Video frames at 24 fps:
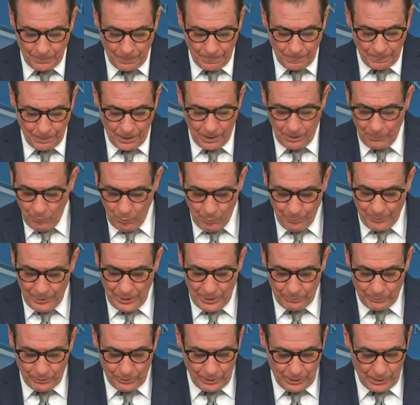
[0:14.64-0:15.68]
I won't be
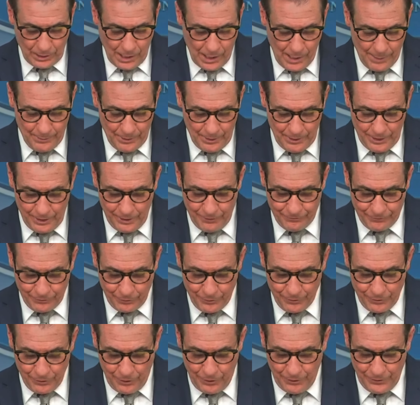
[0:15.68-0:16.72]
able to comment any
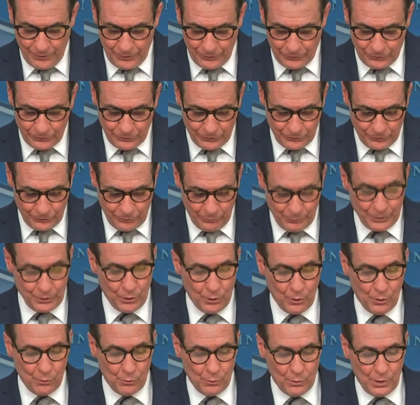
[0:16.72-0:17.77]
further on this until we know
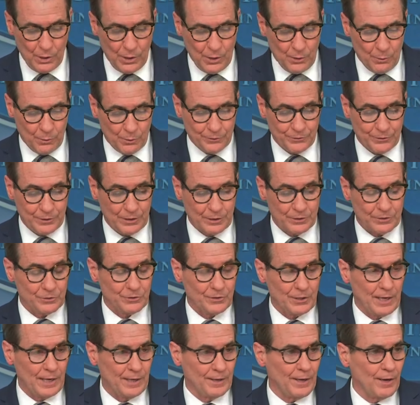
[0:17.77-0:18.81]
where things
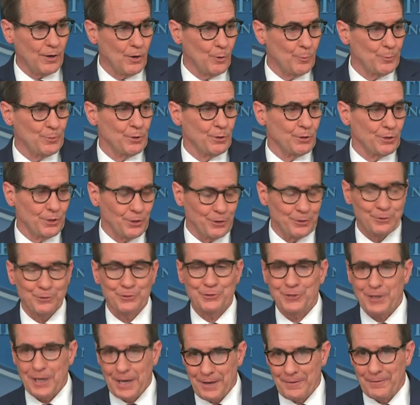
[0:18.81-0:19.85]
stand. I hope you can
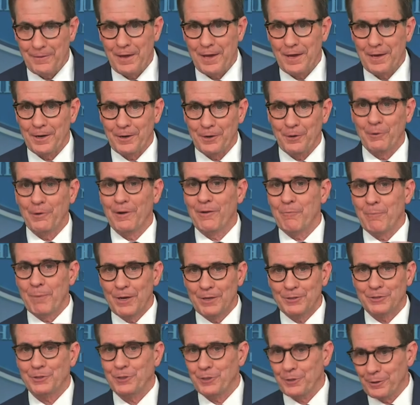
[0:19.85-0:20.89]
understand that. I know
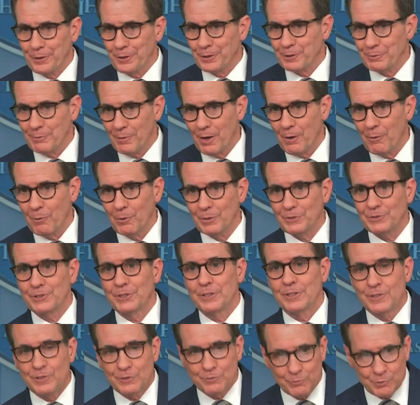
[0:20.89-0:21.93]
everybody's curious about what's
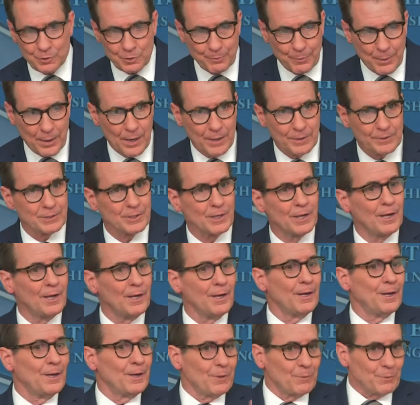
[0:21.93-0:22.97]
in this response,
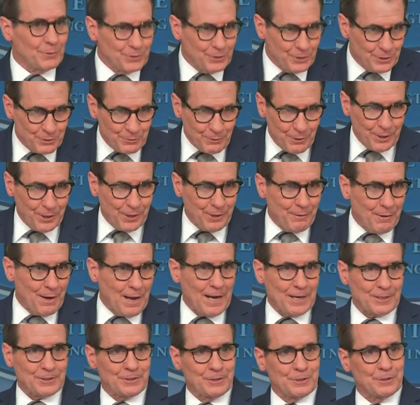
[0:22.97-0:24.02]
what the Israeli
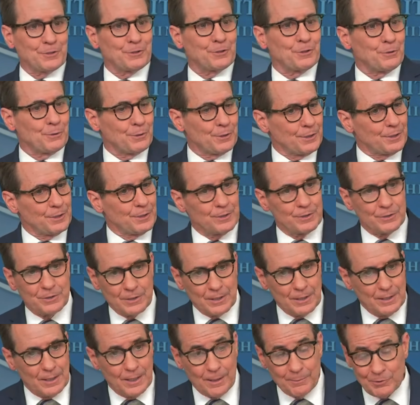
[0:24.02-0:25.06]
reaction to it is.
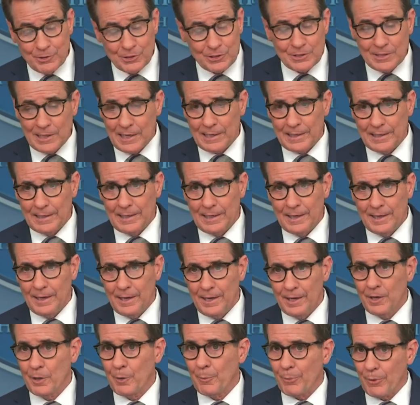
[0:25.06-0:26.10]
I'm just not going to get
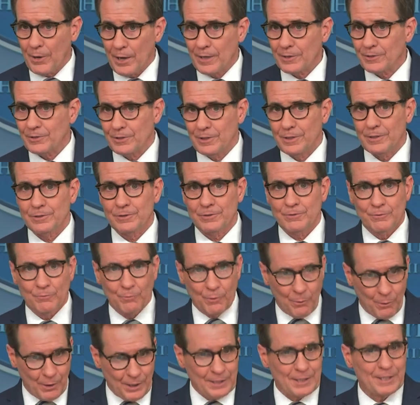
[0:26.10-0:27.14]
ahead of the process. We
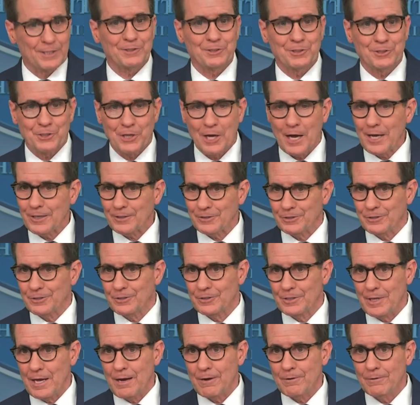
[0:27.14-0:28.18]
want to get these hostages
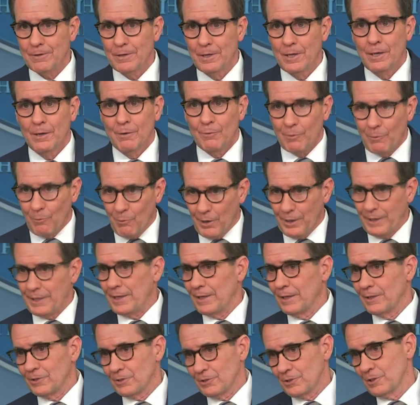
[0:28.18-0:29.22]
out. We want to
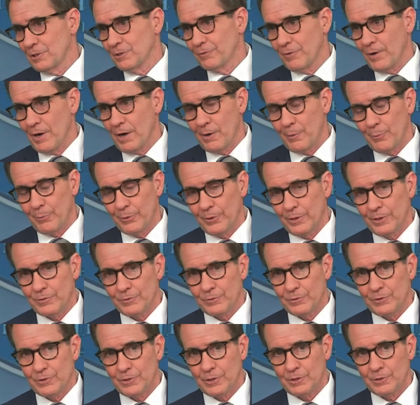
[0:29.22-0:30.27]
get a ceasefire in place for
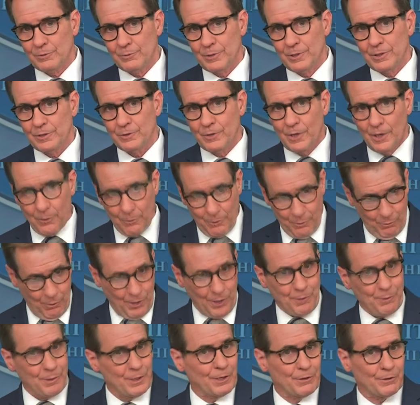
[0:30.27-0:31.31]
six weeks. We want
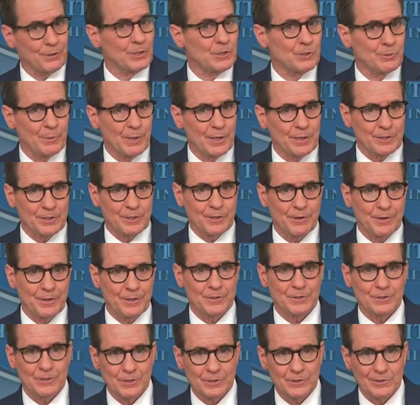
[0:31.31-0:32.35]
to increase humanitarian
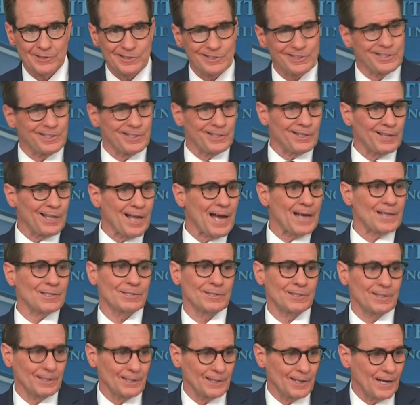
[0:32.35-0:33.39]
assistance. And the last
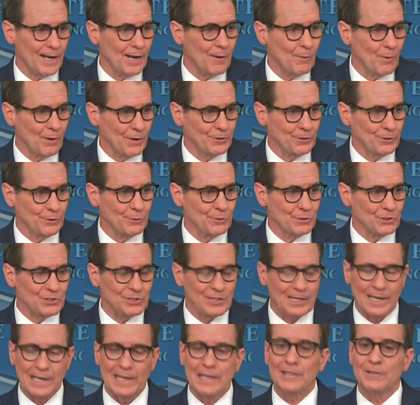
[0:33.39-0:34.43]
thing that I want to do is
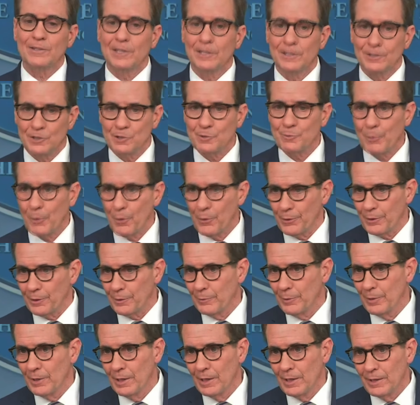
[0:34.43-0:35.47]
say anything at this
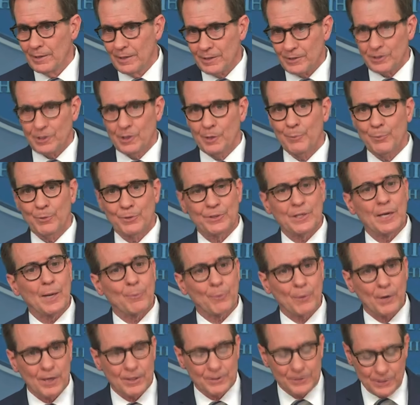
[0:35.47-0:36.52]
podium that's going to put that
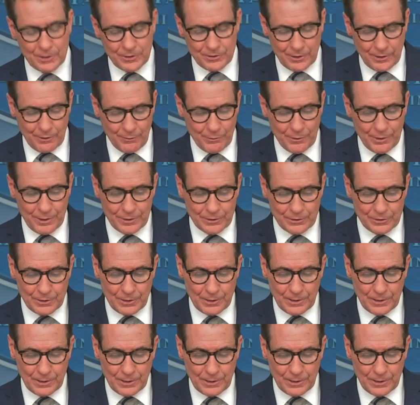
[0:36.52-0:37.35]
process at risk.